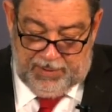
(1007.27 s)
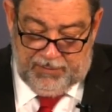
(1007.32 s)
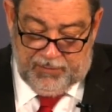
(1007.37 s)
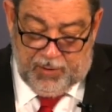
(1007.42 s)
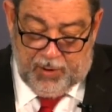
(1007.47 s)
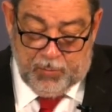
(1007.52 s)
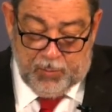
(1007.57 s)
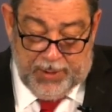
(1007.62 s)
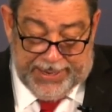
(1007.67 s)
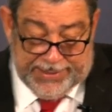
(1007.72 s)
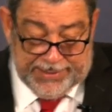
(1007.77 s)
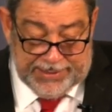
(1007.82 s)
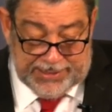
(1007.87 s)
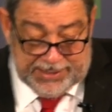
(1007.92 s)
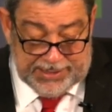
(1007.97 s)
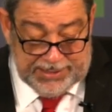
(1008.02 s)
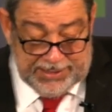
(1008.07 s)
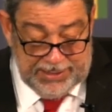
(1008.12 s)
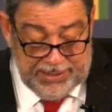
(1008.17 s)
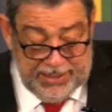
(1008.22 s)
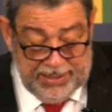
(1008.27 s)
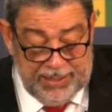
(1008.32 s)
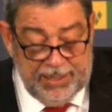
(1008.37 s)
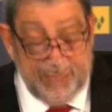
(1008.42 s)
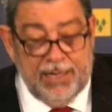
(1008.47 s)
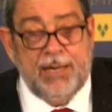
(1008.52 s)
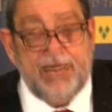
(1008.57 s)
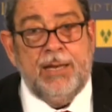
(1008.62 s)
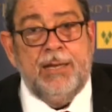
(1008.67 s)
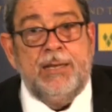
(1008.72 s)
from whence,
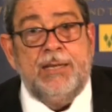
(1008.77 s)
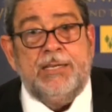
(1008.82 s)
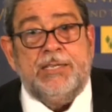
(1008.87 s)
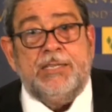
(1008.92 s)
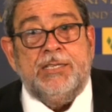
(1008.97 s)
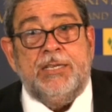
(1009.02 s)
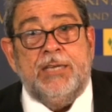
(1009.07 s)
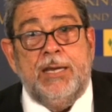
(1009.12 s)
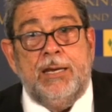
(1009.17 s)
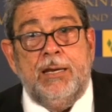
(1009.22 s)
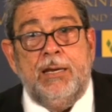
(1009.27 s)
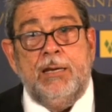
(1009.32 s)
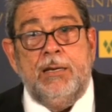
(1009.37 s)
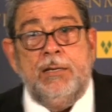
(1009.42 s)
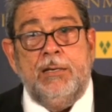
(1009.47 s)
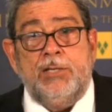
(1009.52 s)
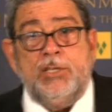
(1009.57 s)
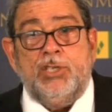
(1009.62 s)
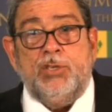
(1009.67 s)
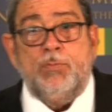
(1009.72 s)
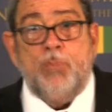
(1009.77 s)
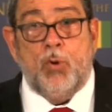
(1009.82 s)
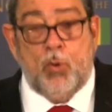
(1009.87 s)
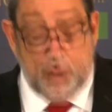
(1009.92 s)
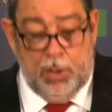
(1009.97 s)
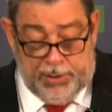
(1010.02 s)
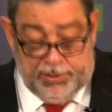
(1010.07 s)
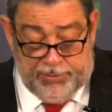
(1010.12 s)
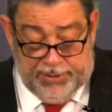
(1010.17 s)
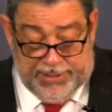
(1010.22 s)
in the still
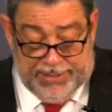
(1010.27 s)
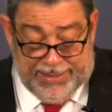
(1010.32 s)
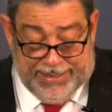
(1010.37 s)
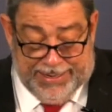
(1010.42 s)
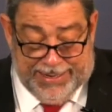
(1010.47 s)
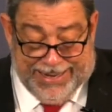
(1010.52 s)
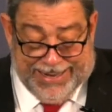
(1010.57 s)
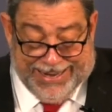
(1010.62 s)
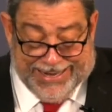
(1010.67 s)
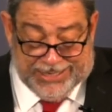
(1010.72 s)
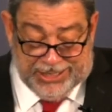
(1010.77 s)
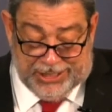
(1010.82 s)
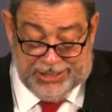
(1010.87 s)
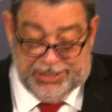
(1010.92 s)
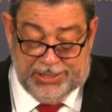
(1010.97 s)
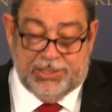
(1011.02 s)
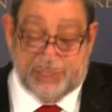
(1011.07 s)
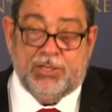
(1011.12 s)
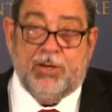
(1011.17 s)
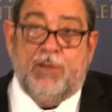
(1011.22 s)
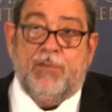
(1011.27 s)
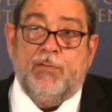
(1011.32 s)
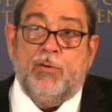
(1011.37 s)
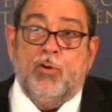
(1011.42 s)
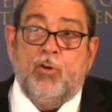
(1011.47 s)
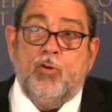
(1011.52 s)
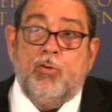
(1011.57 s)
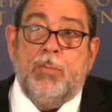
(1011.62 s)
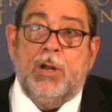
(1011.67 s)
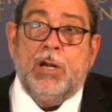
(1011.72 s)
smoldering ashes of
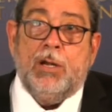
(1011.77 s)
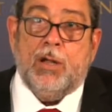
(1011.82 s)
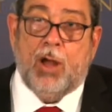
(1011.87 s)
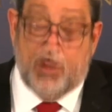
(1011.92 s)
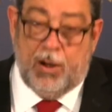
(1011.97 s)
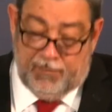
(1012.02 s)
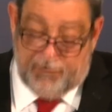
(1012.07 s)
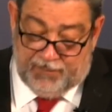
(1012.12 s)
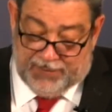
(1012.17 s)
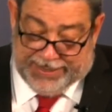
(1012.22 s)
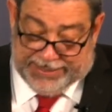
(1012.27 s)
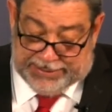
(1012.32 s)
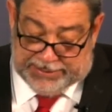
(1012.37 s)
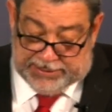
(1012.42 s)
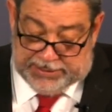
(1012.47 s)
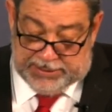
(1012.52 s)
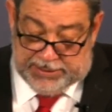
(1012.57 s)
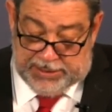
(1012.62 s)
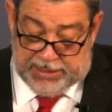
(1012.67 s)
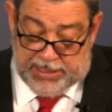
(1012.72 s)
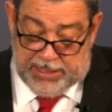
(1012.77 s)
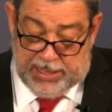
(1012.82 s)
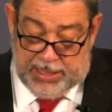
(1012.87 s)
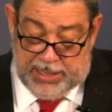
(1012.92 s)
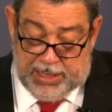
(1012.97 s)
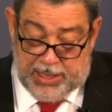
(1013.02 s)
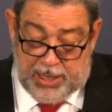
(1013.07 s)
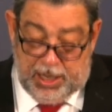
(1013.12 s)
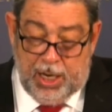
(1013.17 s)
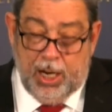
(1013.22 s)
global conflict,
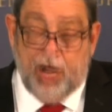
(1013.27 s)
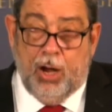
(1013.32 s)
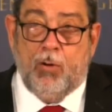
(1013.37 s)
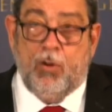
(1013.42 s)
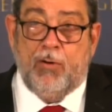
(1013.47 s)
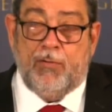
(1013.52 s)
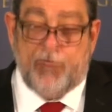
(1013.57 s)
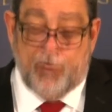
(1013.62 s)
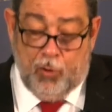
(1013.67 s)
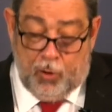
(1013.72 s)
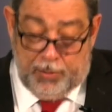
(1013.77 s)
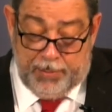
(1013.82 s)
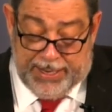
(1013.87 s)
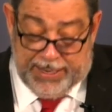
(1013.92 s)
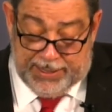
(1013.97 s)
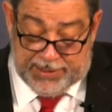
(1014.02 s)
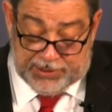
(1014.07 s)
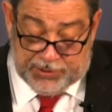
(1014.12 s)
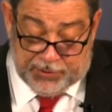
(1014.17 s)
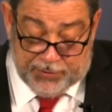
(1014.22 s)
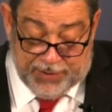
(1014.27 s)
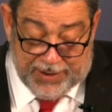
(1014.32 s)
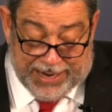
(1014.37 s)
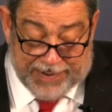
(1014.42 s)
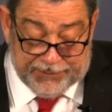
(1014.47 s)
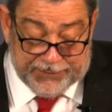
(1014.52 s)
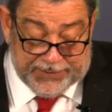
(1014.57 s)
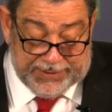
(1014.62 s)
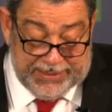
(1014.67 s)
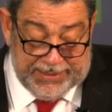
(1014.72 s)
our forebears
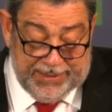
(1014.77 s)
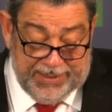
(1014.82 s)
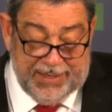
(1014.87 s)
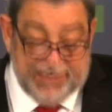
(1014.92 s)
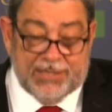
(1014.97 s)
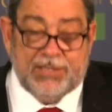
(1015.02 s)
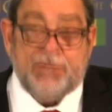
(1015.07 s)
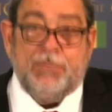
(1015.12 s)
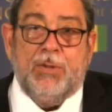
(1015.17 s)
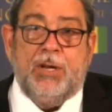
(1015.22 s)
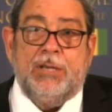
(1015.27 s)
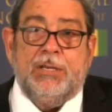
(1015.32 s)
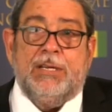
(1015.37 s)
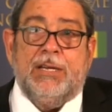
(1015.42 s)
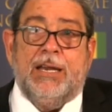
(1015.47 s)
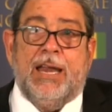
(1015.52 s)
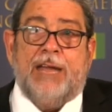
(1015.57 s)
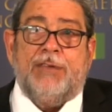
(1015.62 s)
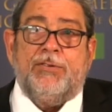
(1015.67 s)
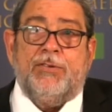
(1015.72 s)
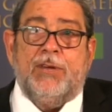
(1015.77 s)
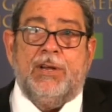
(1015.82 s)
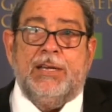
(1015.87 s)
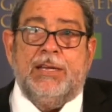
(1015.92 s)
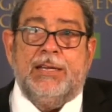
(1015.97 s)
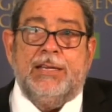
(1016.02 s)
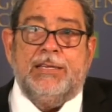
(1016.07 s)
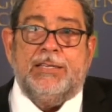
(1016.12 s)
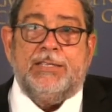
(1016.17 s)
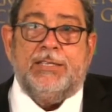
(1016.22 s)
crafted this multilateral
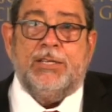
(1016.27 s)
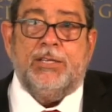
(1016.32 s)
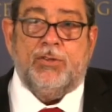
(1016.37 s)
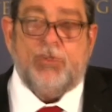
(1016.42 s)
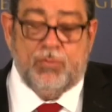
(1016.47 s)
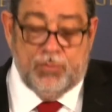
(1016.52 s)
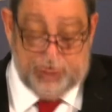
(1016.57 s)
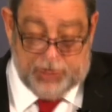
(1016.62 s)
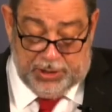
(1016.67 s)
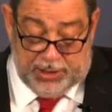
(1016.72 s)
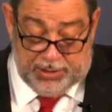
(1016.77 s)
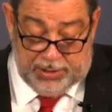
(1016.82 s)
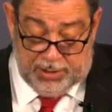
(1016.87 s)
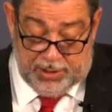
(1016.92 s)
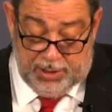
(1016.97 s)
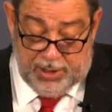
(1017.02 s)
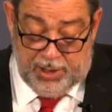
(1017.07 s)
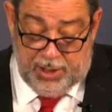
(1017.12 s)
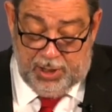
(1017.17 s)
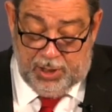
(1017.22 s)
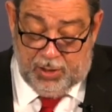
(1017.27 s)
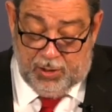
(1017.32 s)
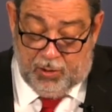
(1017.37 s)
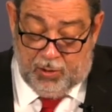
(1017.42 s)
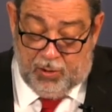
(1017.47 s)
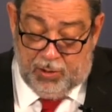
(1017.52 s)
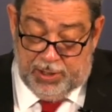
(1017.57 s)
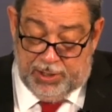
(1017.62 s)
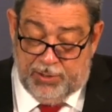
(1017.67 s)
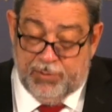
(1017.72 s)
institution
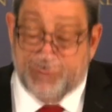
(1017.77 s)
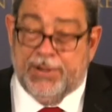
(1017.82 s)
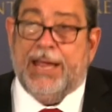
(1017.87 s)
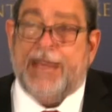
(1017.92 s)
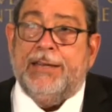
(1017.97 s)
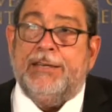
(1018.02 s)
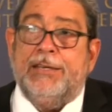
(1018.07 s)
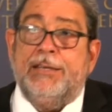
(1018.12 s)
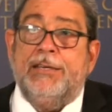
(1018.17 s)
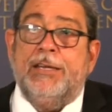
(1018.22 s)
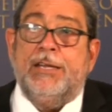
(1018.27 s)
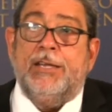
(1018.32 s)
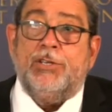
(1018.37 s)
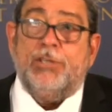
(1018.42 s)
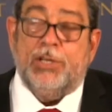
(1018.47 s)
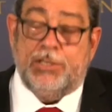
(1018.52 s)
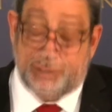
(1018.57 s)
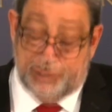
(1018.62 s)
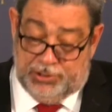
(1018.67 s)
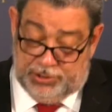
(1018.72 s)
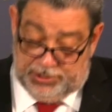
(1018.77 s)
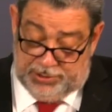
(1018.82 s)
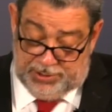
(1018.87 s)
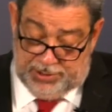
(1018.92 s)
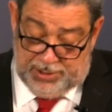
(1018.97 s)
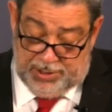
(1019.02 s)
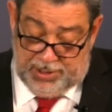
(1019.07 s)
called the United Nations